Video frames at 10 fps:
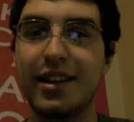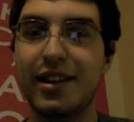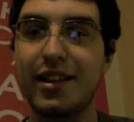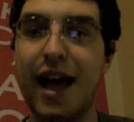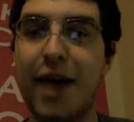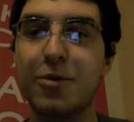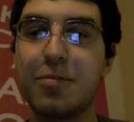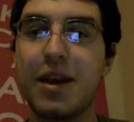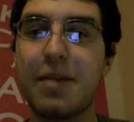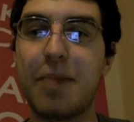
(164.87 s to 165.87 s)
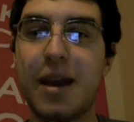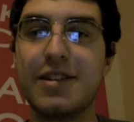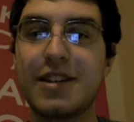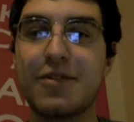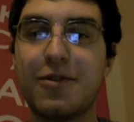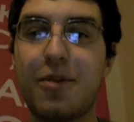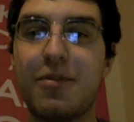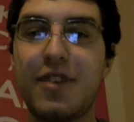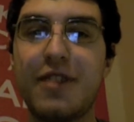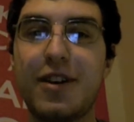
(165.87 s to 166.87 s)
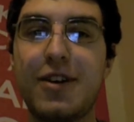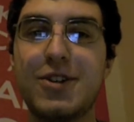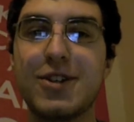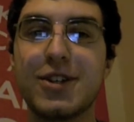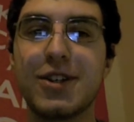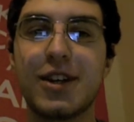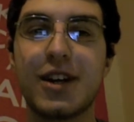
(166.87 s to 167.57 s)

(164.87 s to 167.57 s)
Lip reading: That would be a basic form of evolution.